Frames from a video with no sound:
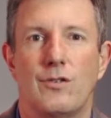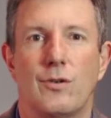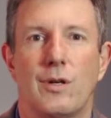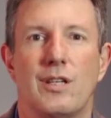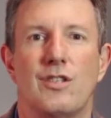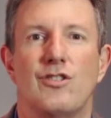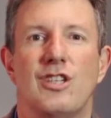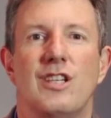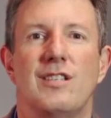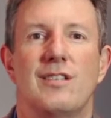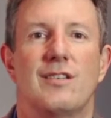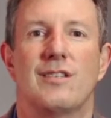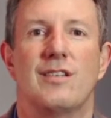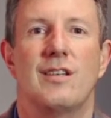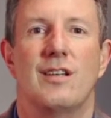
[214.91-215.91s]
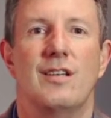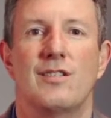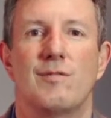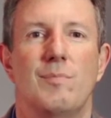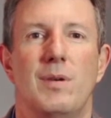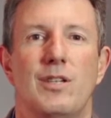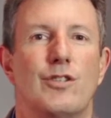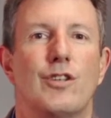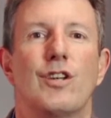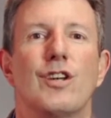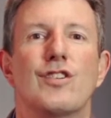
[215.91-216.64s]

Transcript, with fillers: join Jesus in his mission,